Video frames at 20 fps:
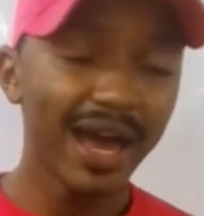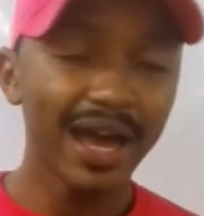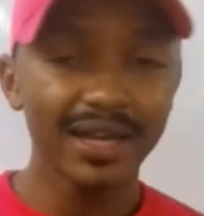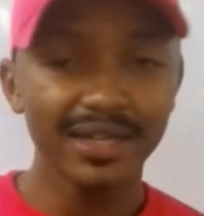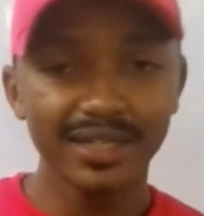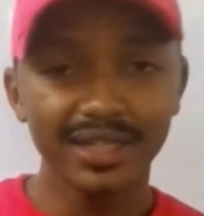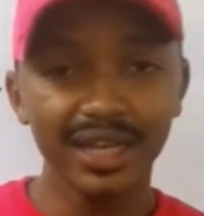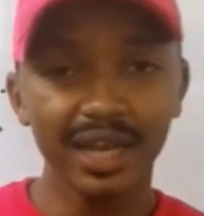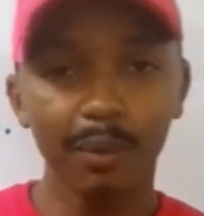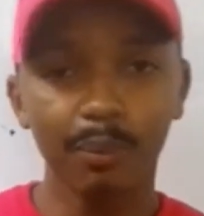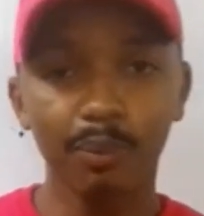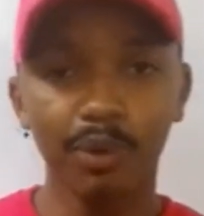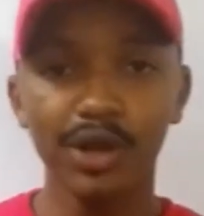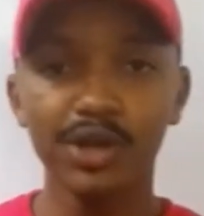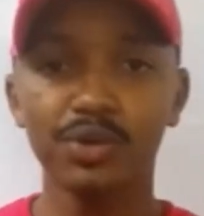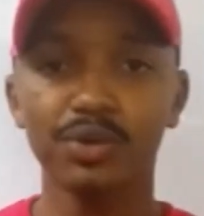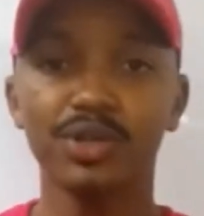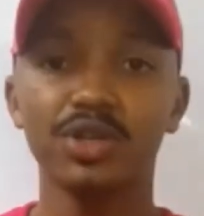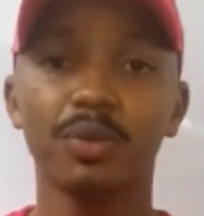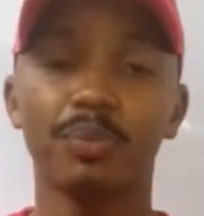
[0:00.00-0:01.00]
until a
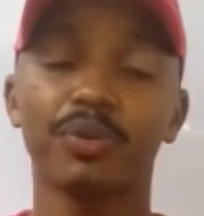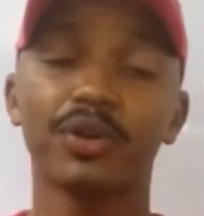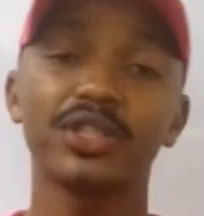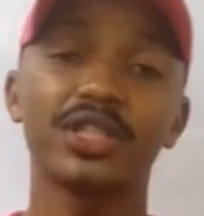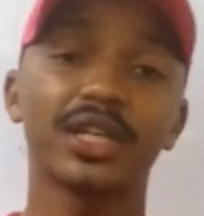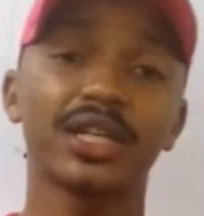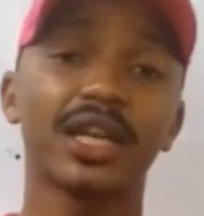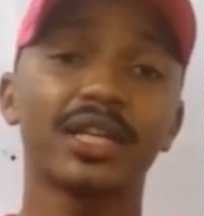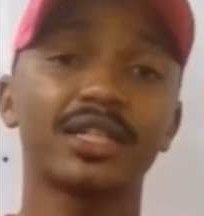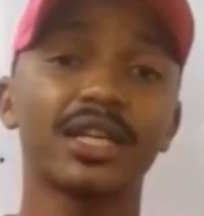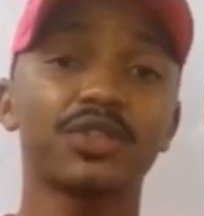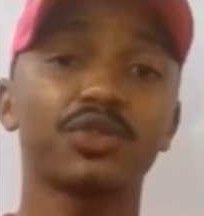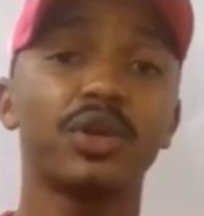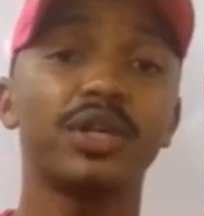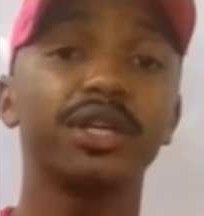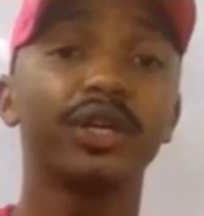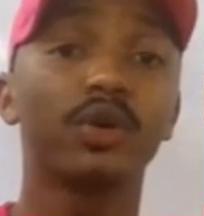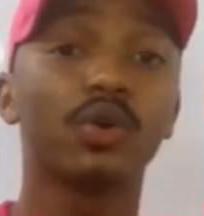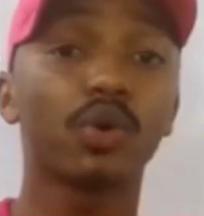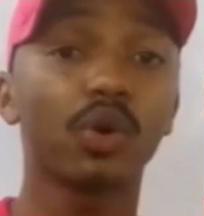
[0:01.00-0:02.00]
point when your project has
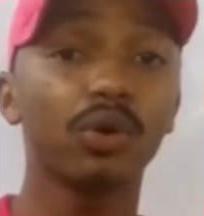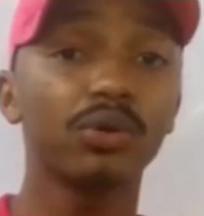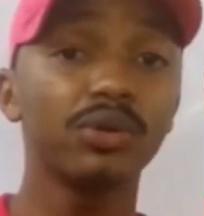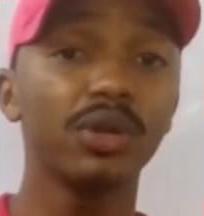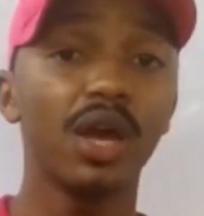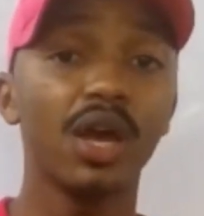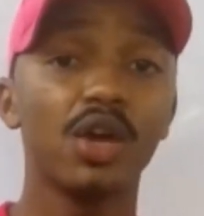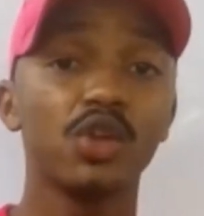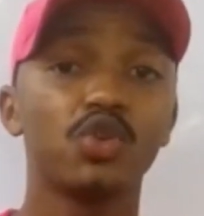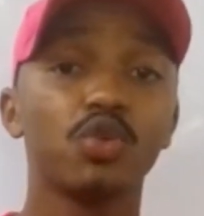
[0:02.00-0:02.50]
actually grown